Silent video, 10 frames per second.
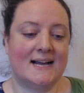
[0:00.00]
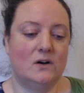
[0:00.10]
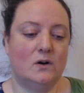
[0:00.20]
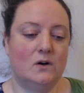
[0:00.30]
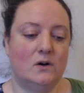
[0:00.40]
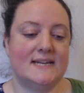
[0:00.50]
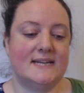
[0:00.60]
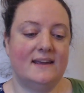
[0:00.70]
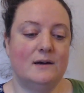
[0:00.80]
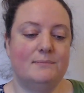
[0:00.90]
or
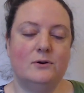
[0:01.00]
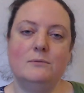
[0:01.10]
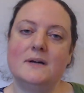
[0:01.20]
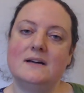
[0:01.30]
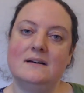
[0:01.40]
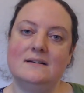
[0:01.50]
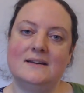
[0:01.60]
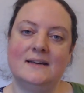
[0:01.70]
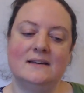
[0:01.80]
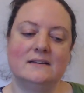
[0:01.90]
D, Paul
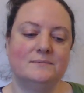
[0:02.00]
McCartney?